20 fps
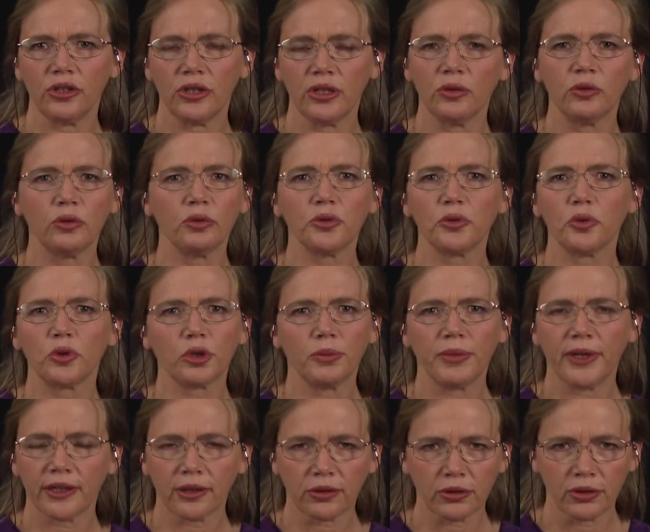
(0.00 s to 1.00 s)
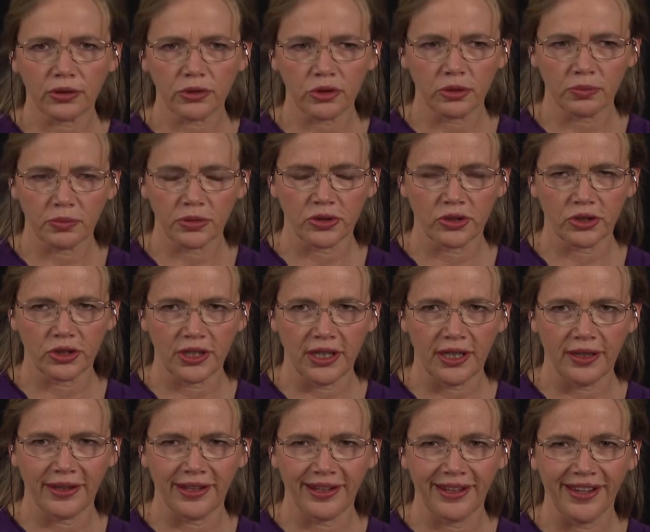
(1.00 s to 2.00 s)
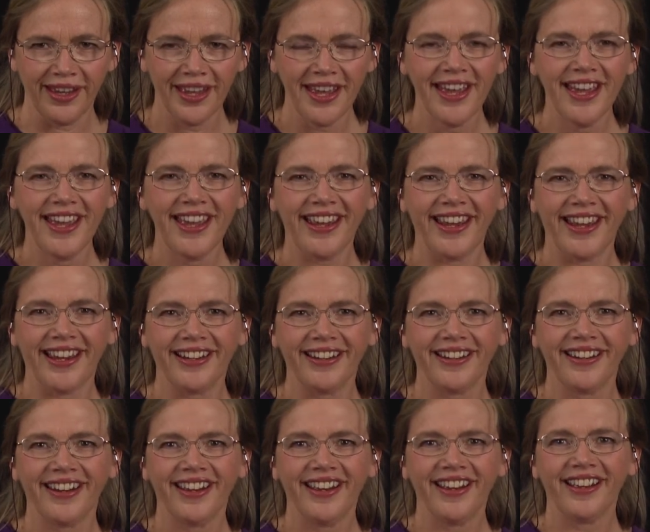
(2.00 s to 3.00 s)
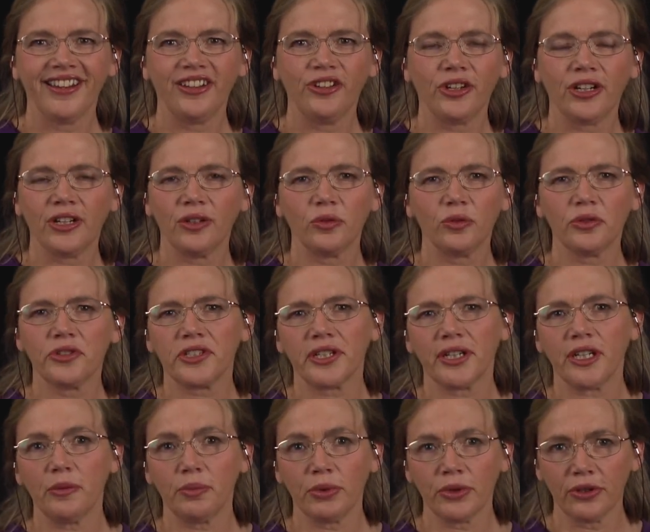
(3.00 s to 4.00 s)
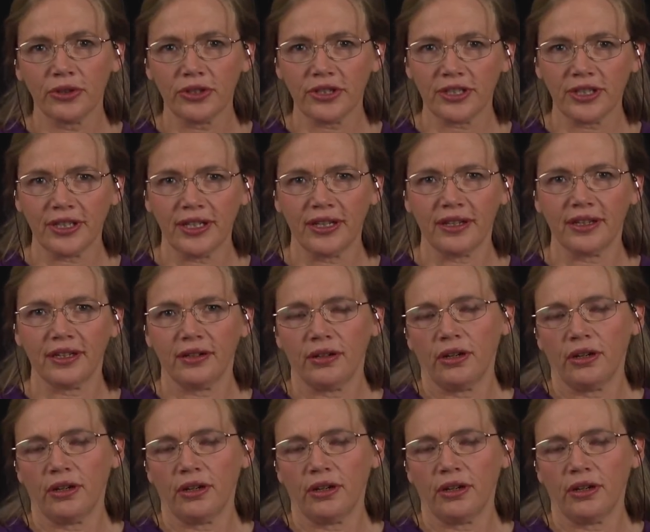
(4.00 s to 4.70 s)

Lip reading: You can all talk about grasshoppers together and you can all study birds together.